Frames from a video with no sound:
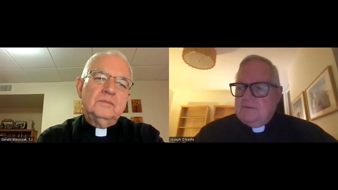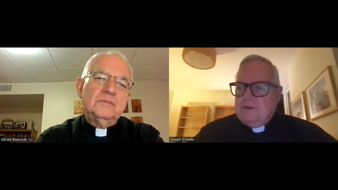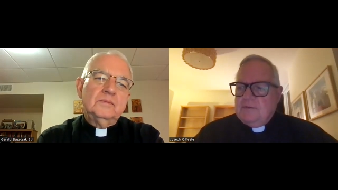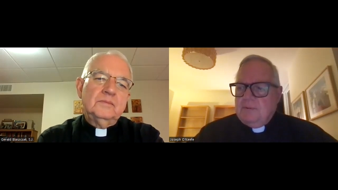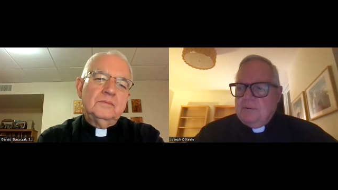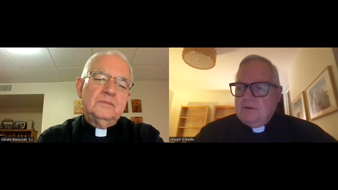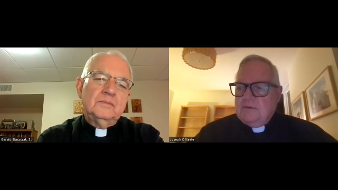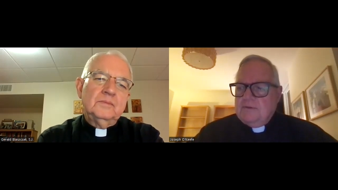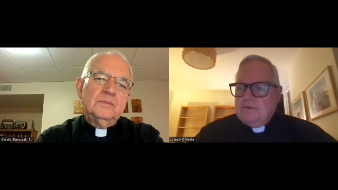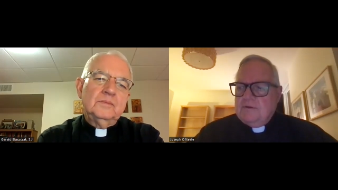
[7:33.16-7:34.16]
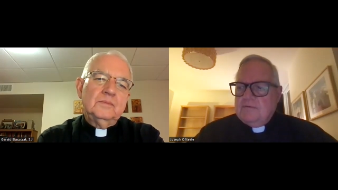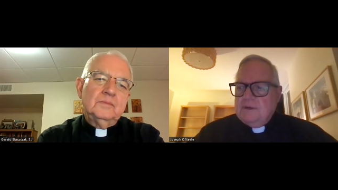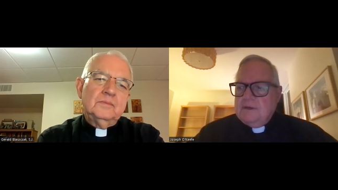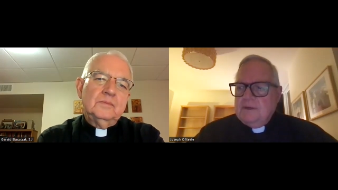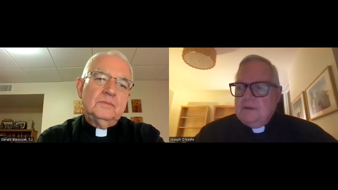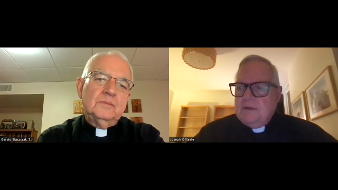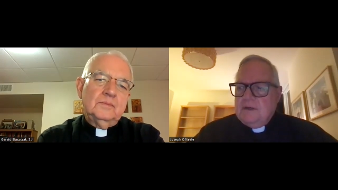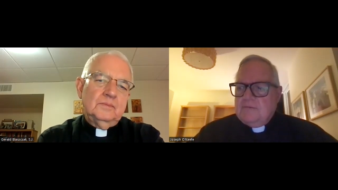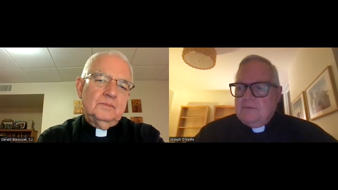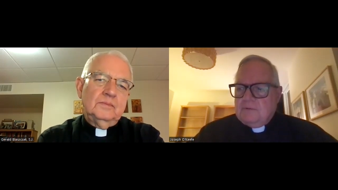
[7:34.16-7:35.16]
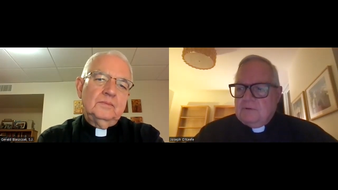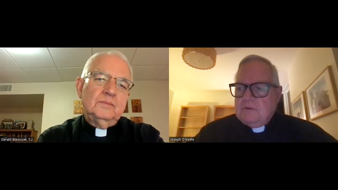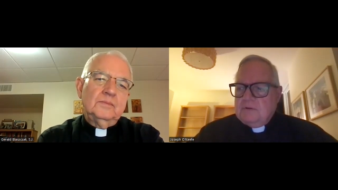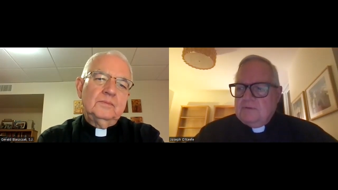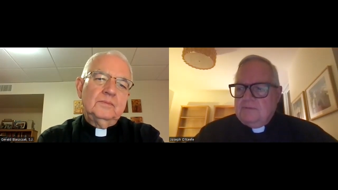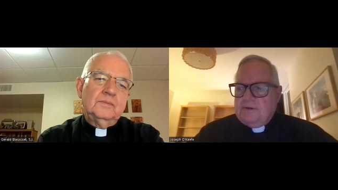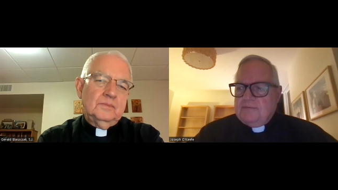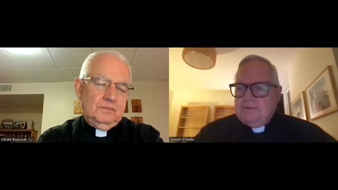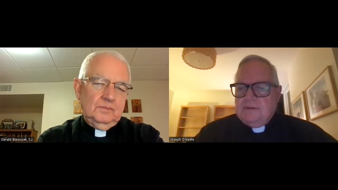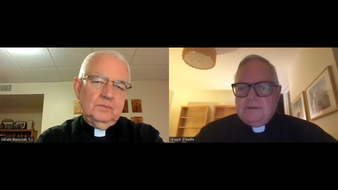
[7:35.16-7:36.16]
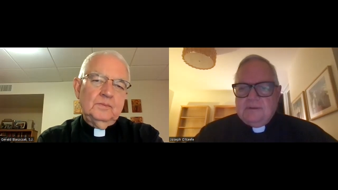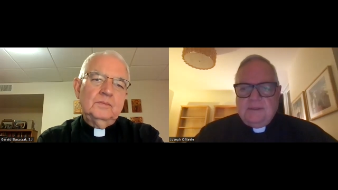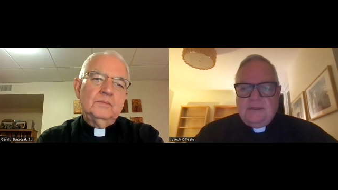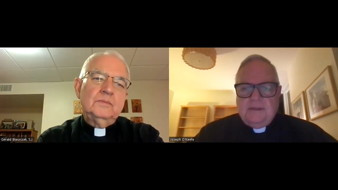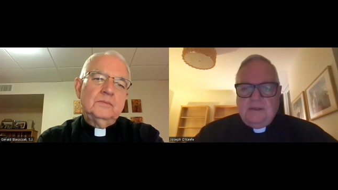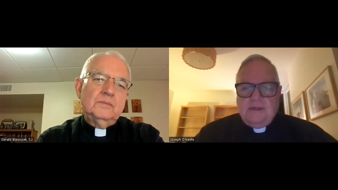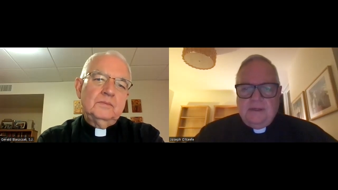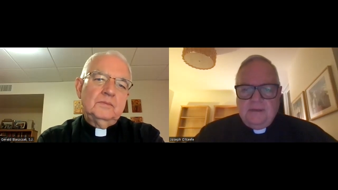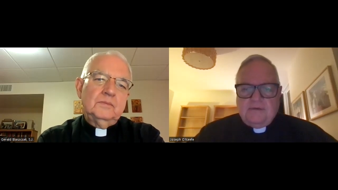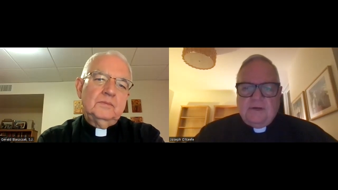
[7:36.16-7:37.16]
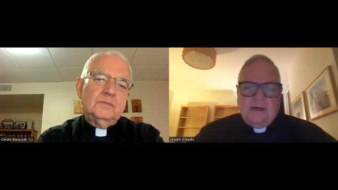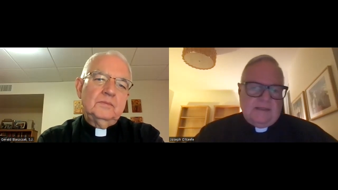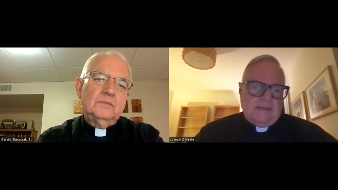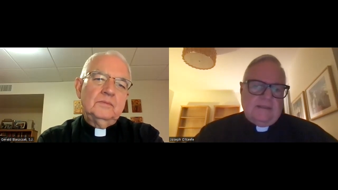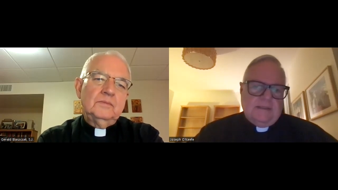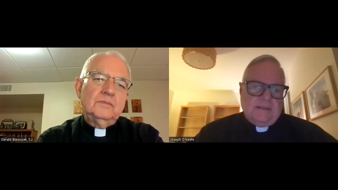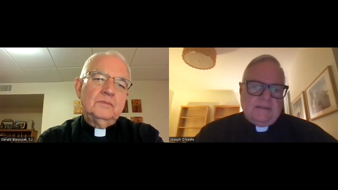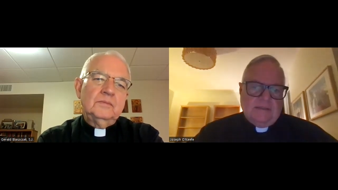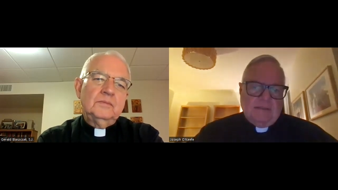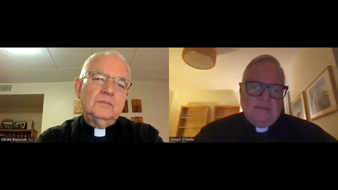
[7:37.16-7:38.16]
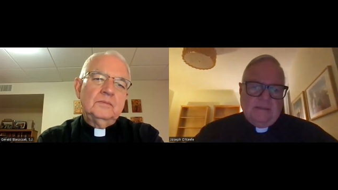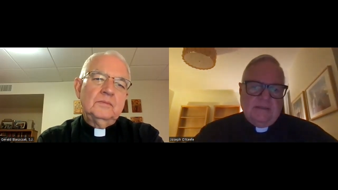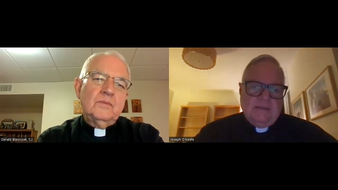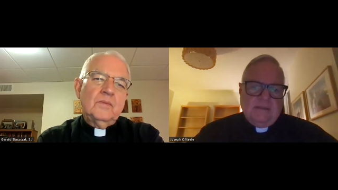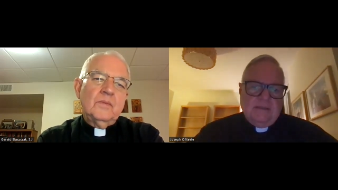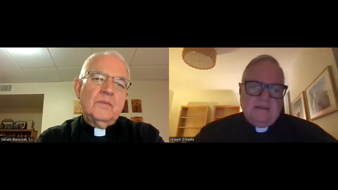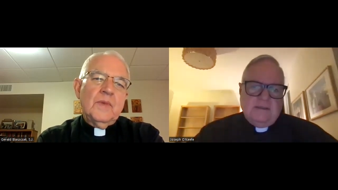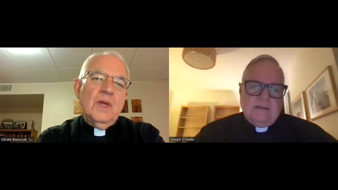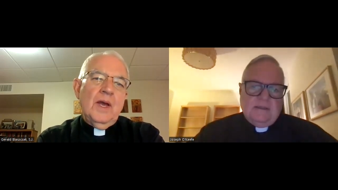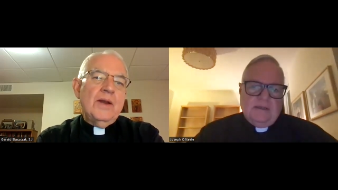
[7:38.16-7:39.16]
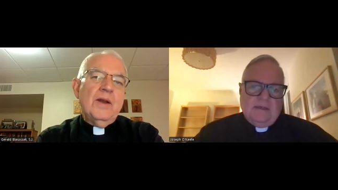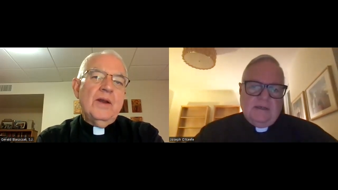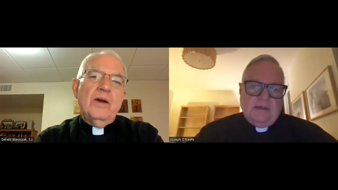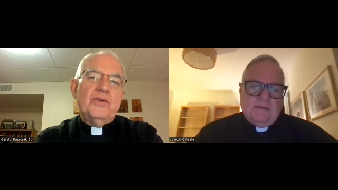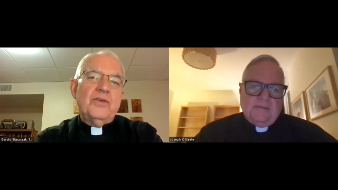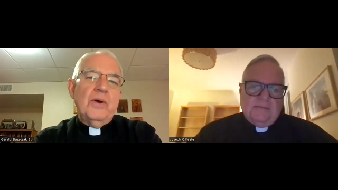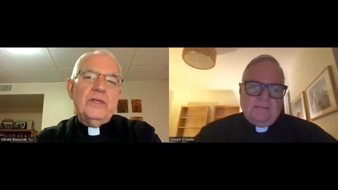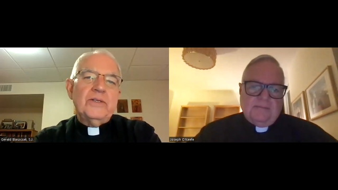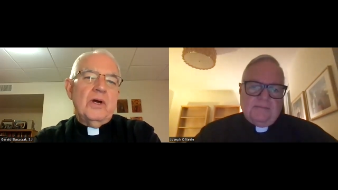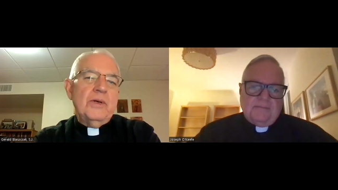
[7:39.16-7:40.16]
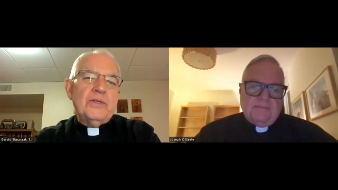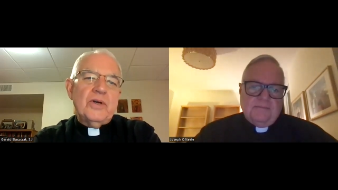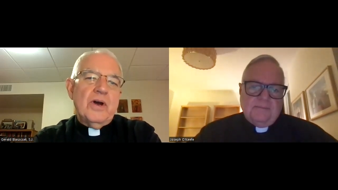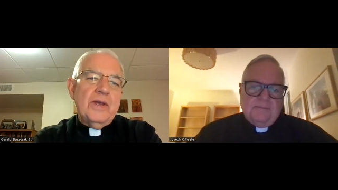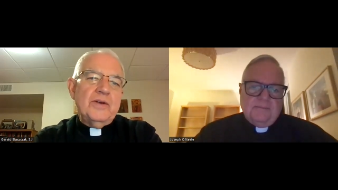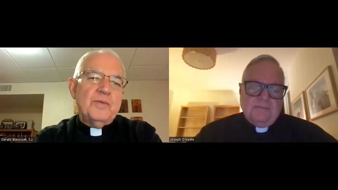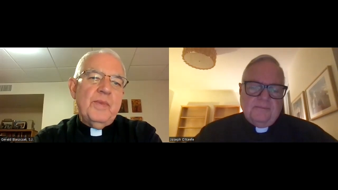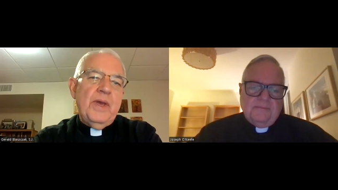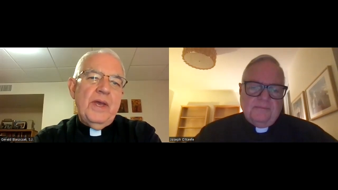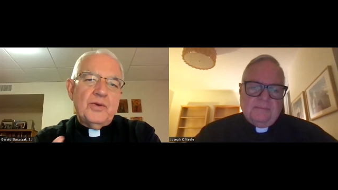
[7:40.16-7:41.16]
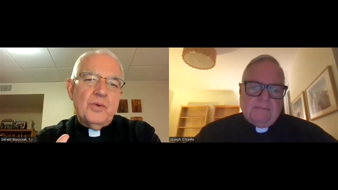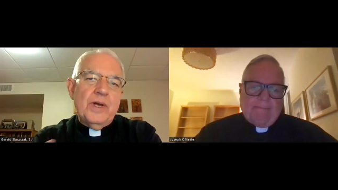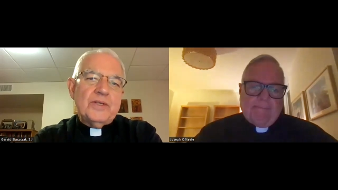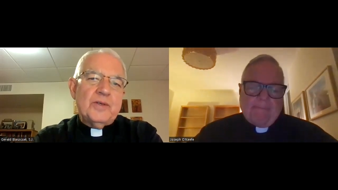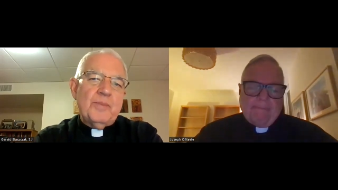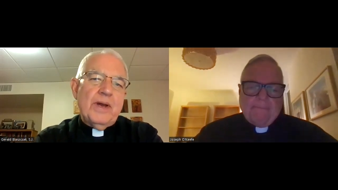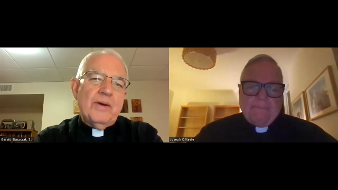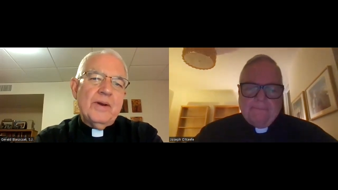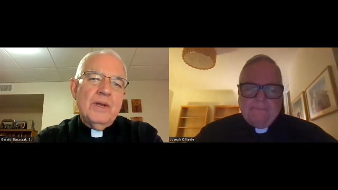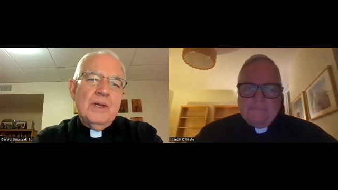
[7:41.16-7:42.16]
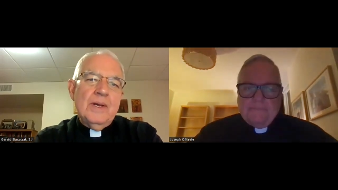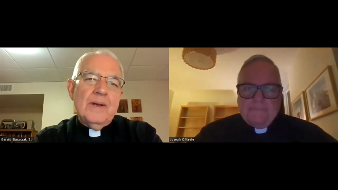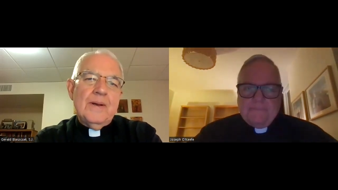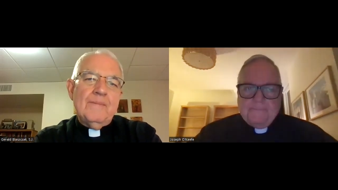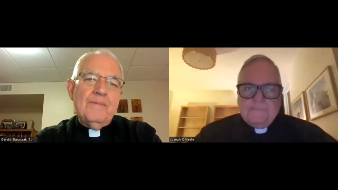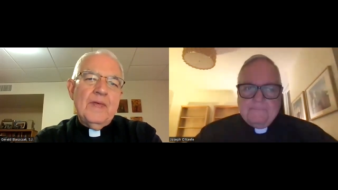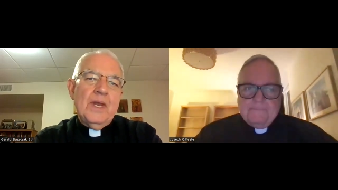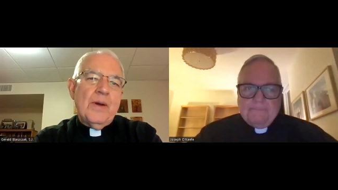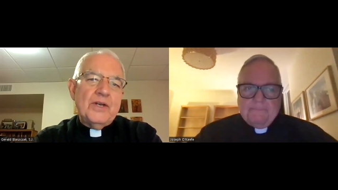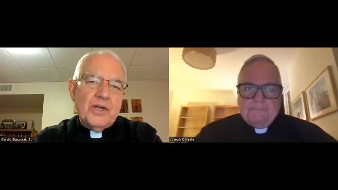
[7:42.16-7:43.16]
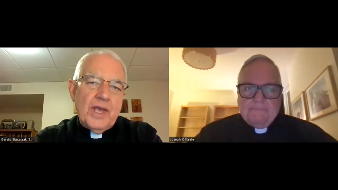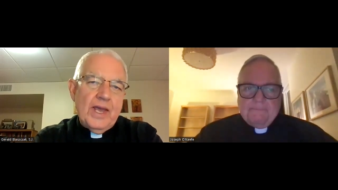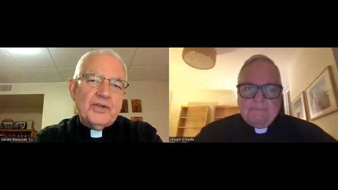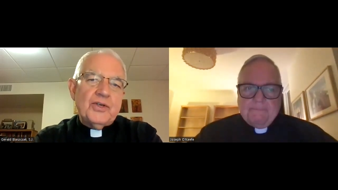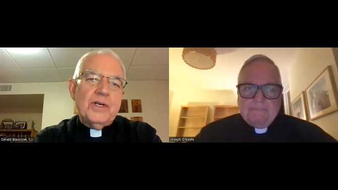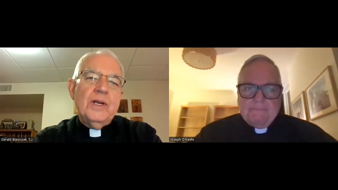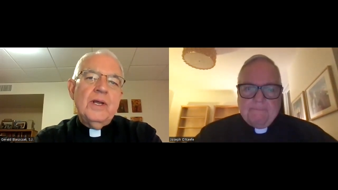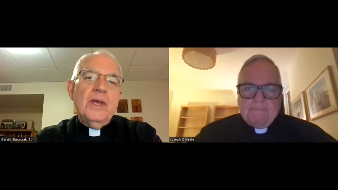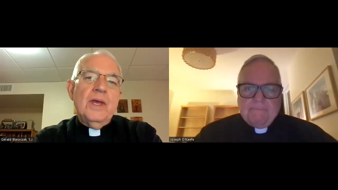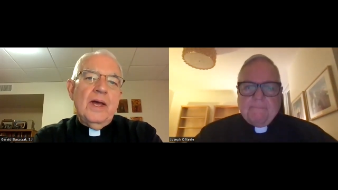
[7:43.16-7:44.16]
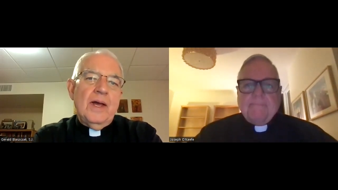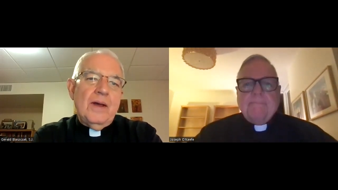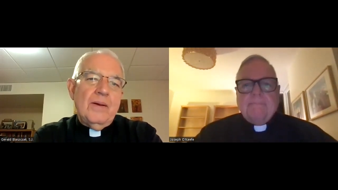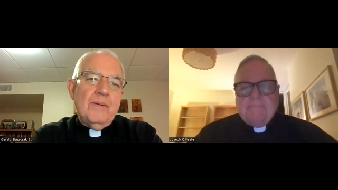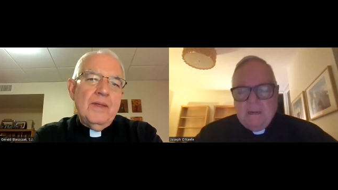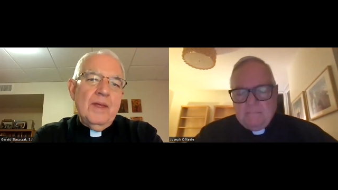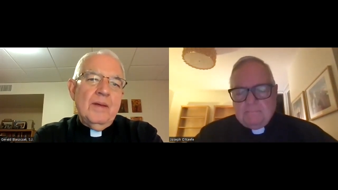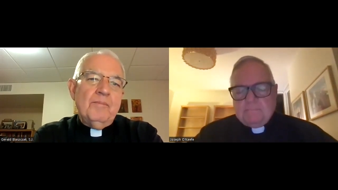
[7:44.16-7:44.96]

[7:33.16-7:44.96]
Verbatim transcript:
Speaker 1: of the importance of, of the role of Fairfield in his diocese.
Speaker 2: I uh, know, Joe, he's always talking to me and to us about, uh, you know, education, uh, yep.